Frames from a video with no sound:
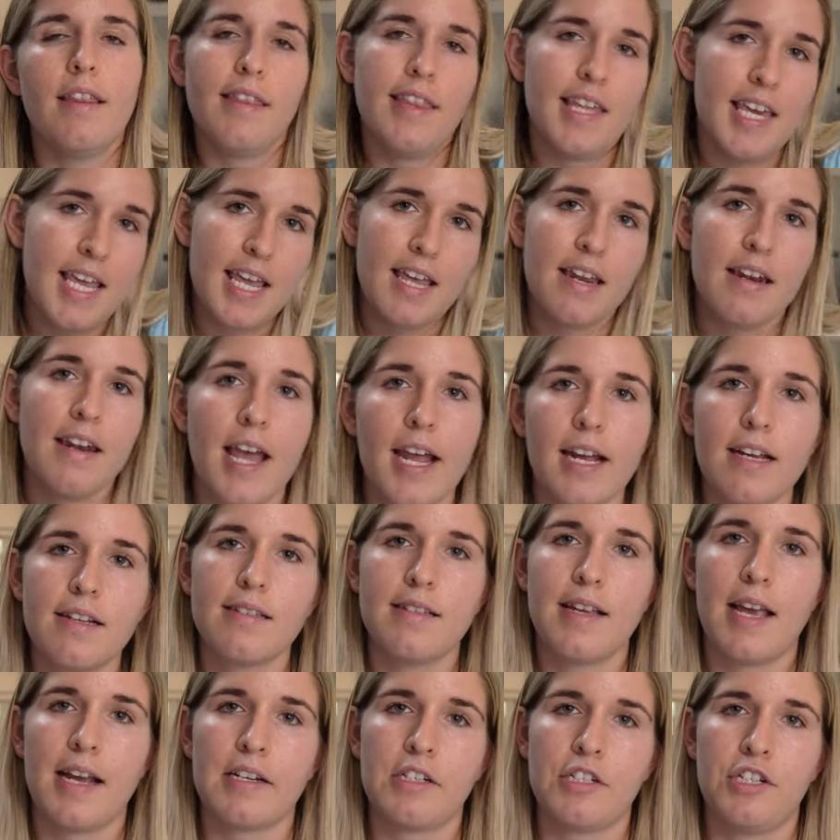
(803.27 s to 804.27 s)
The next
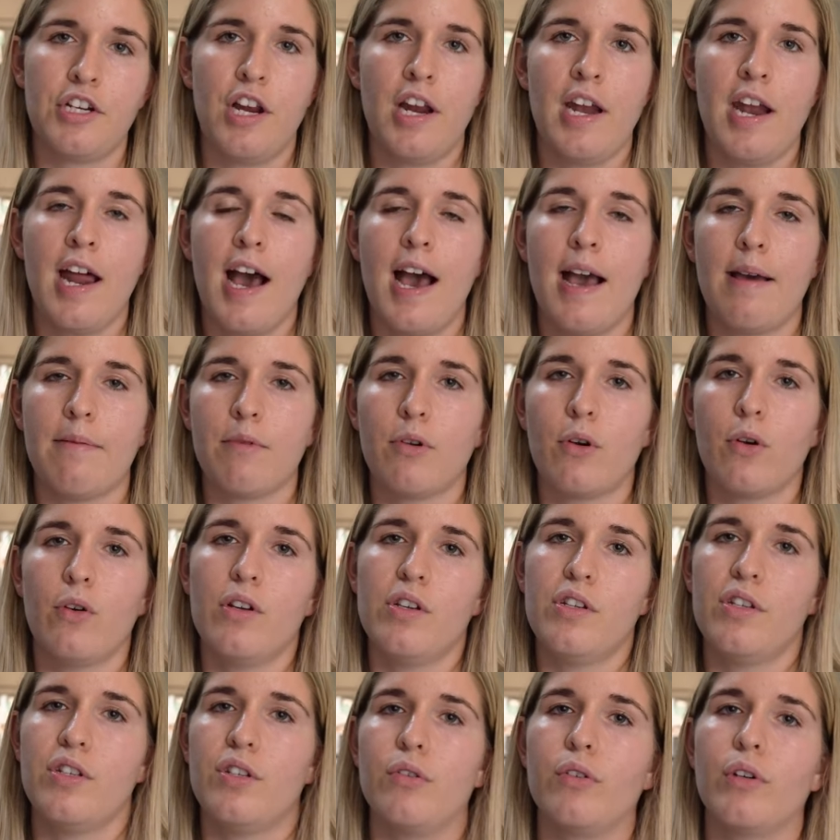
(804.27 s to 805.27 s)
section I'm
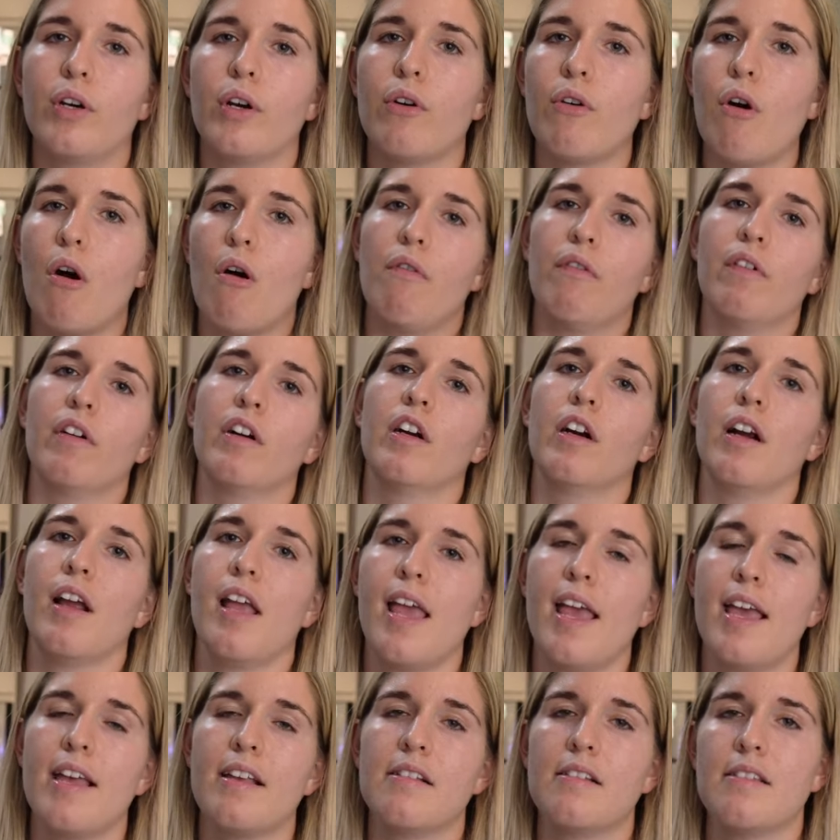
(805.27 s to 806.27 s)
going to go over
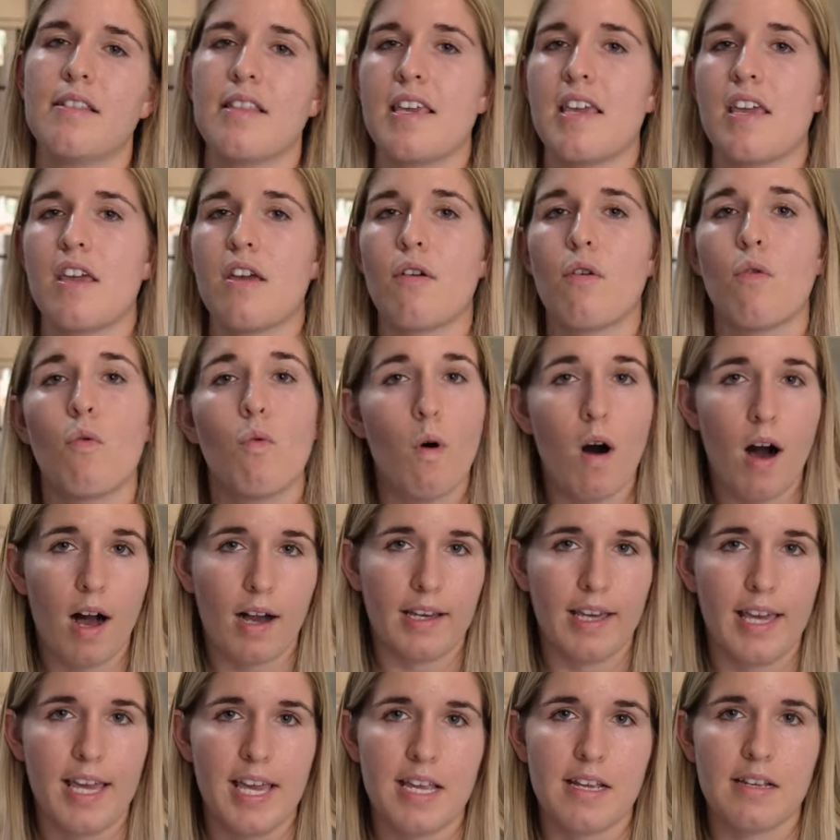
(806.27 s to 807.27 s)
is the
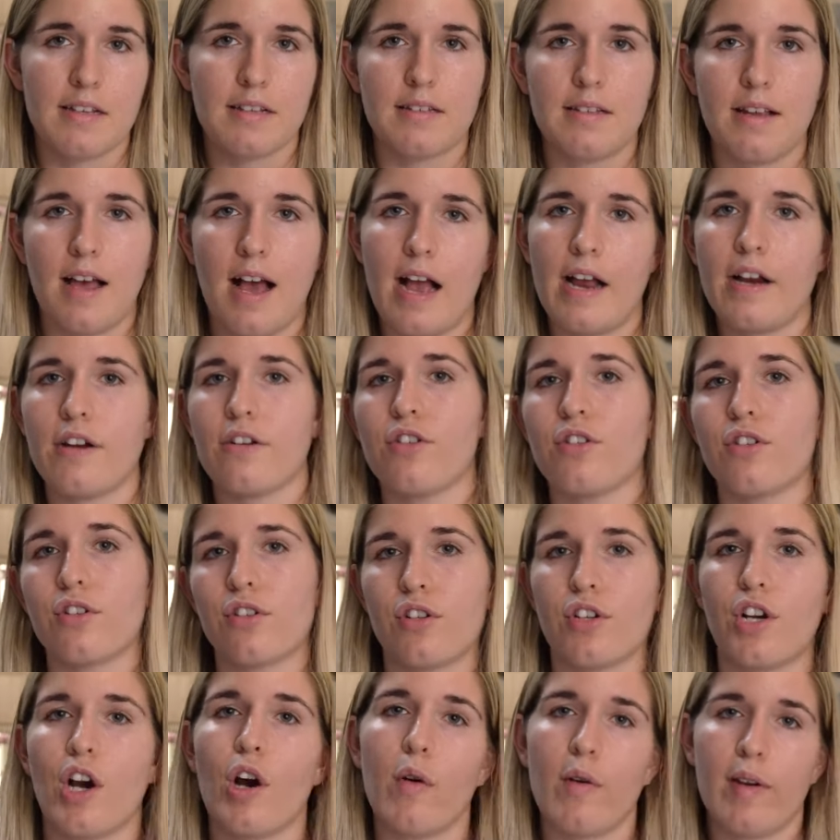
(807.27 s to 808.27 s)
walking slash
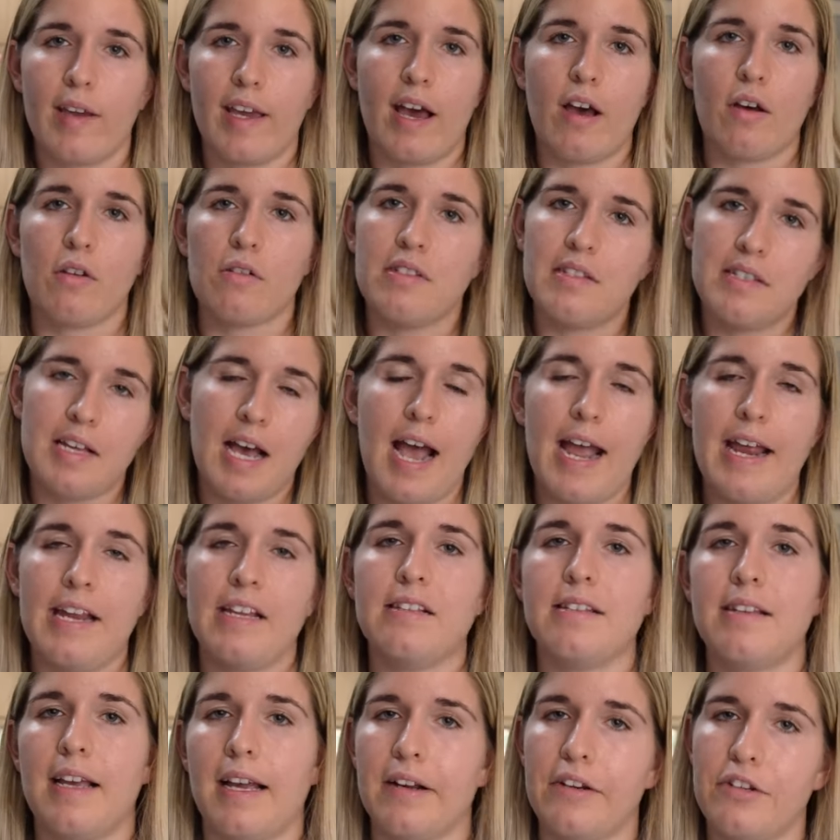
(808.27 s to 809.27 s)
going
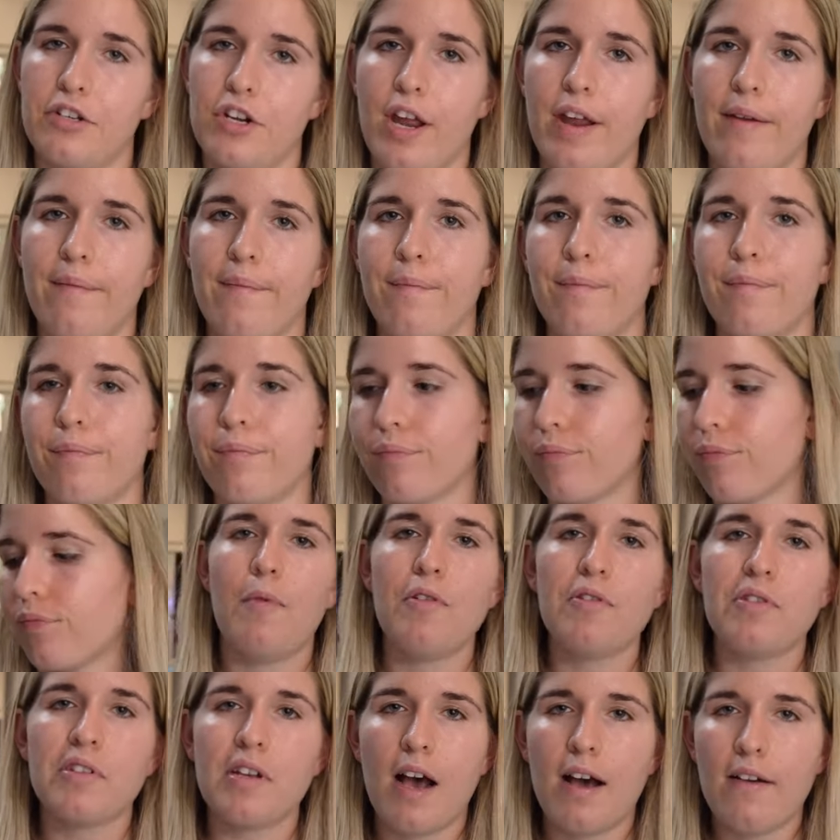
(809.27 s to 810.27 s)
outside section.
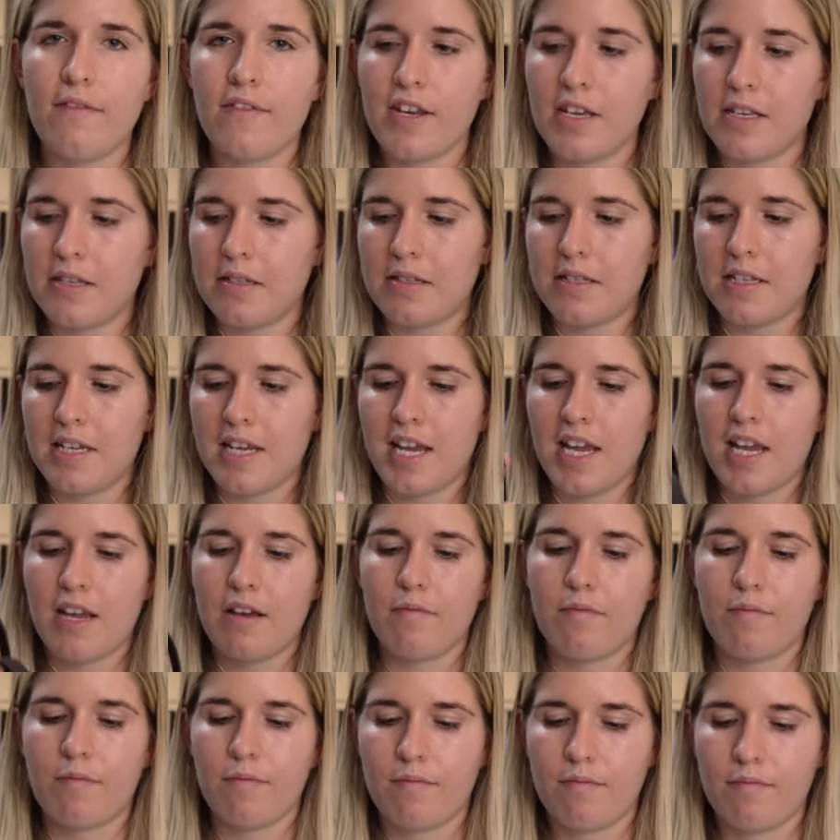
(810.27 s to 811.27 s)
Most
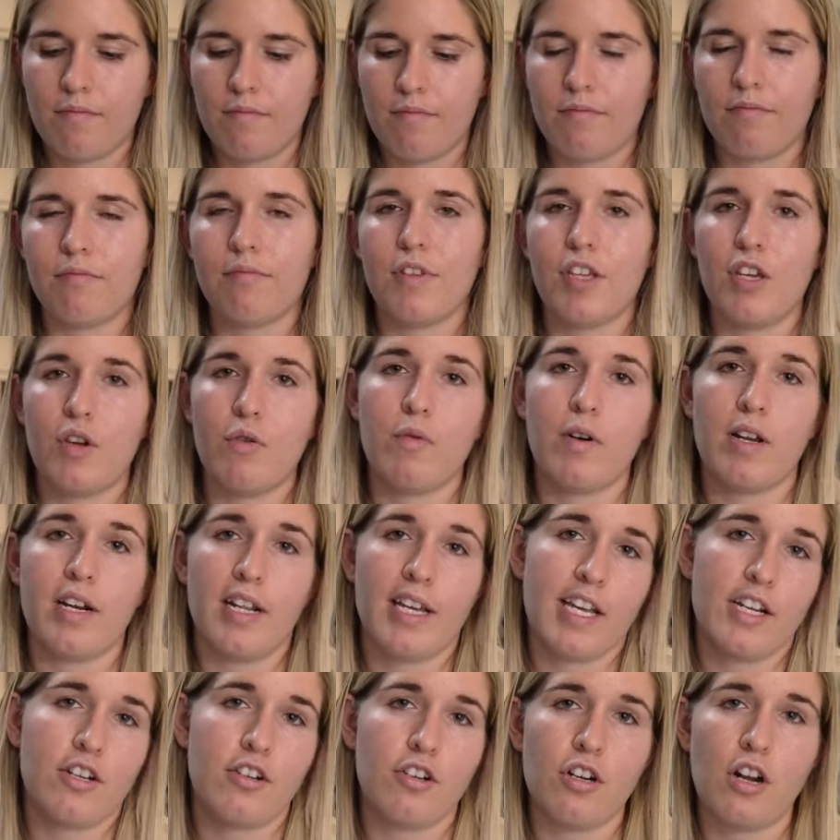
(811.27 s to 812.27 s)
obviously, you want
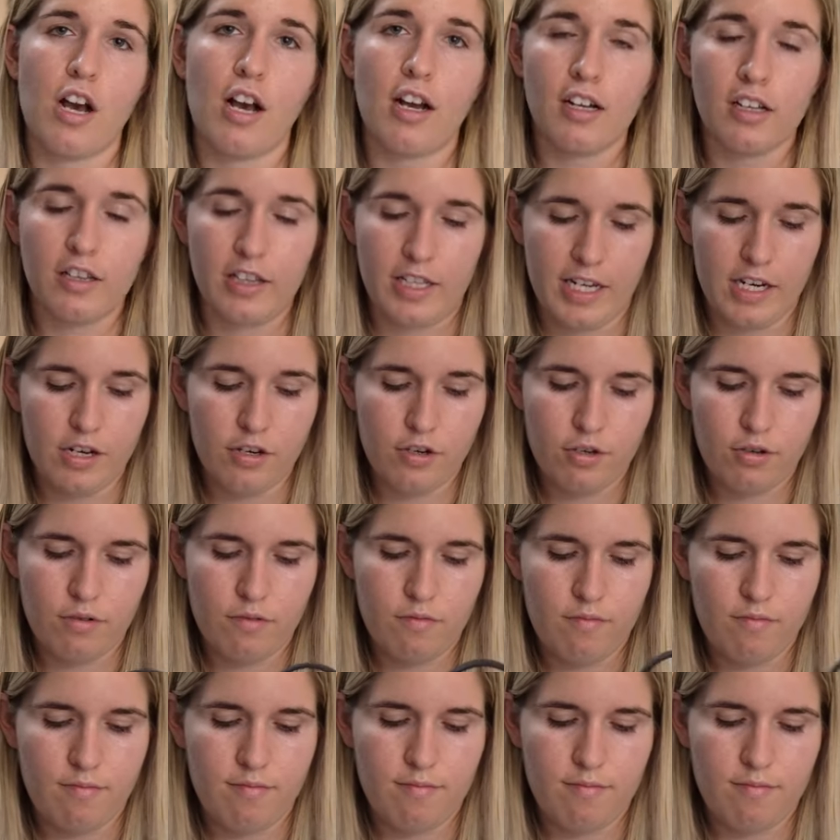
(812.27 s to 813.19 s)
to get your dog a leash.